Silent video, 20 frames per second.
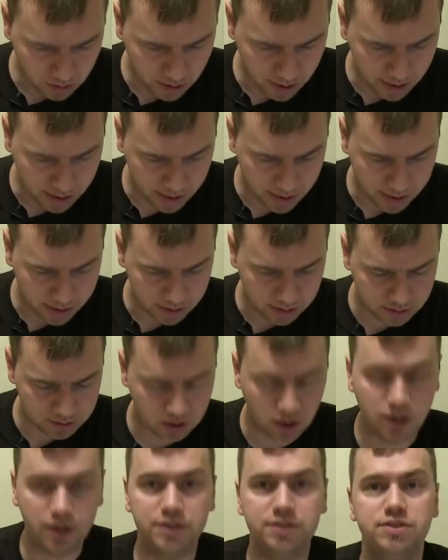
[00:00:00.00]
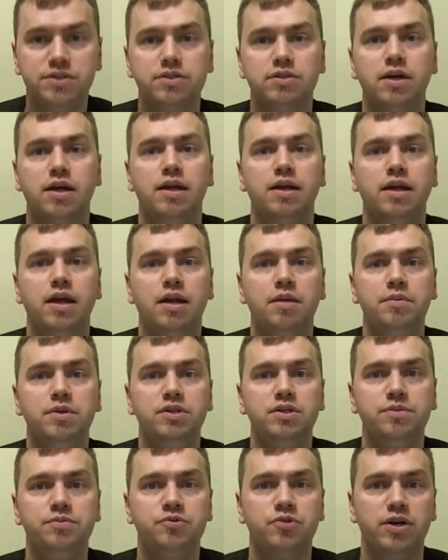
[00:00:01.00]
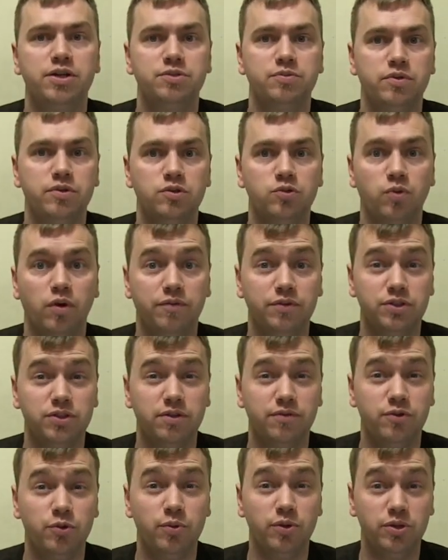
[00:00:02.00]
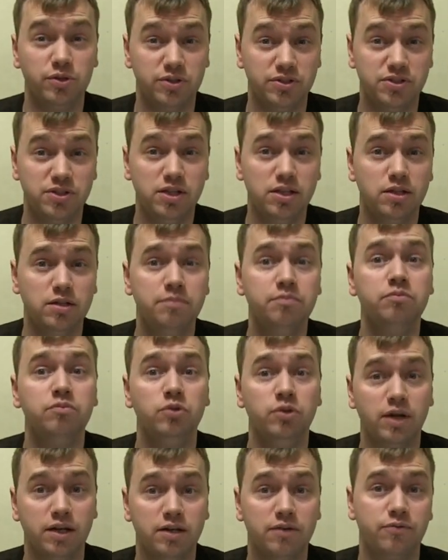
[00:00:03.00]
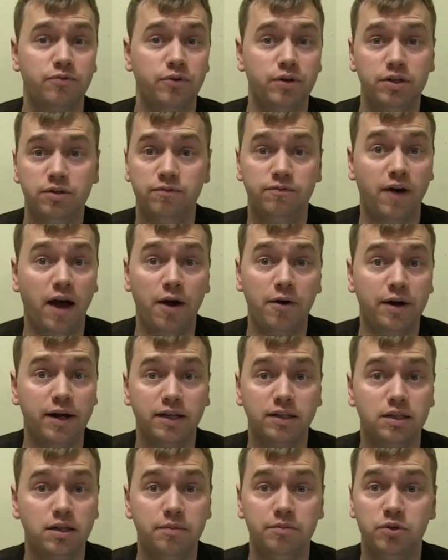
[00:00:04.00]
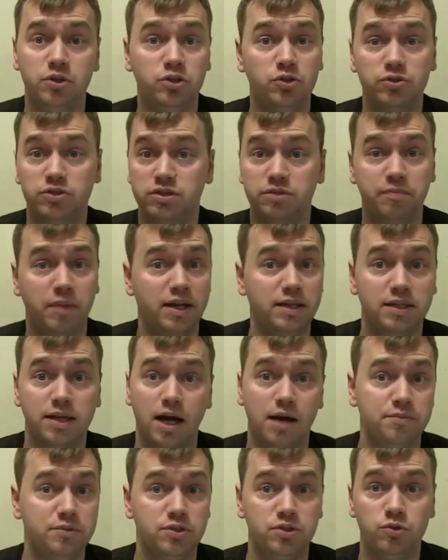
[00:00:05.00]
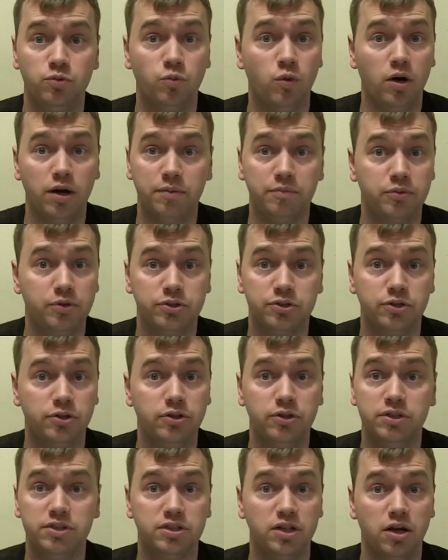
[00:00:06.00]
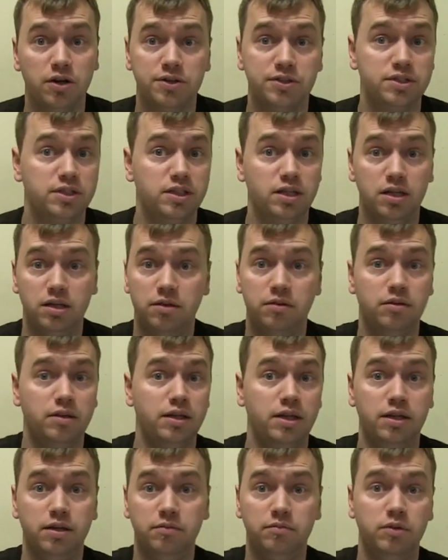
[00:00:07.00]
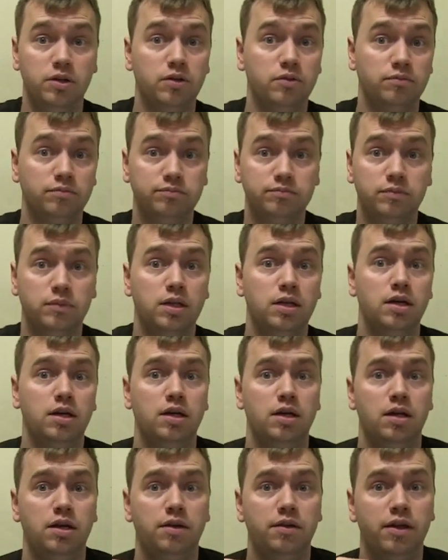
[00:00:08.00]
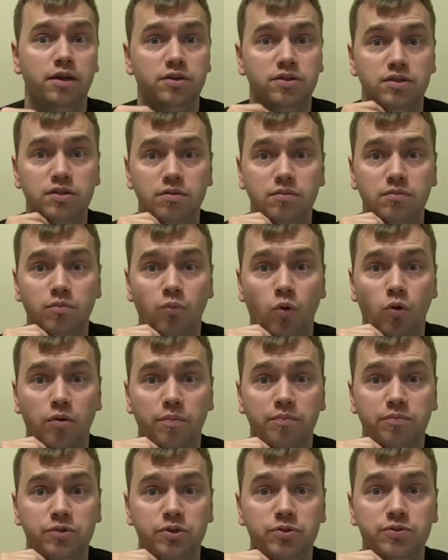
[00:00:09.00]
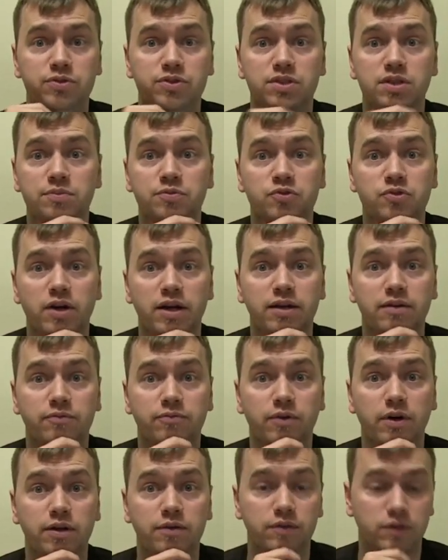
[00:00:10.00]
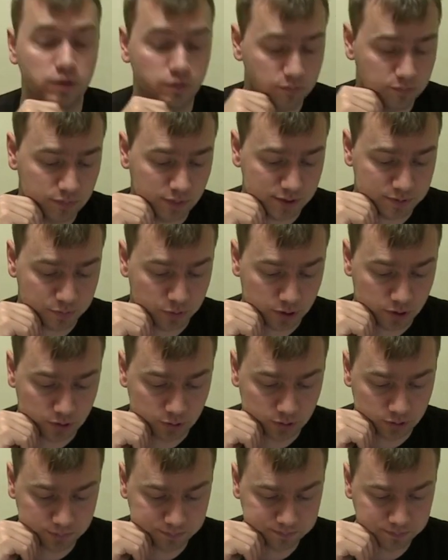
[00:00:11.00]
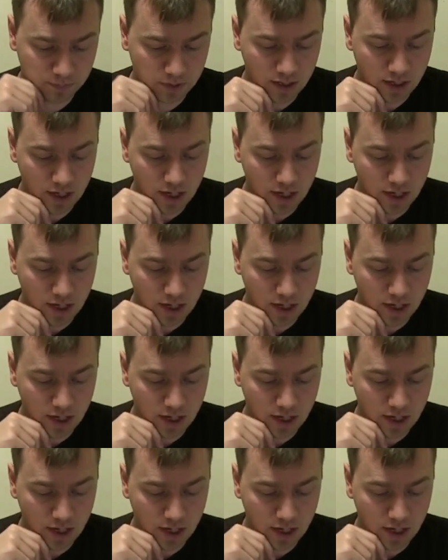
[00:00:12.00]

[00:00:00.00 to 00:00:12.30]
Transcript: As long as an enemy deep strikes within 12 inches of you and you can see them, you get to free firing at them. You can do this as many times as you want per turn, as long as they more dudes deep strike in front of you. That's pretty cool.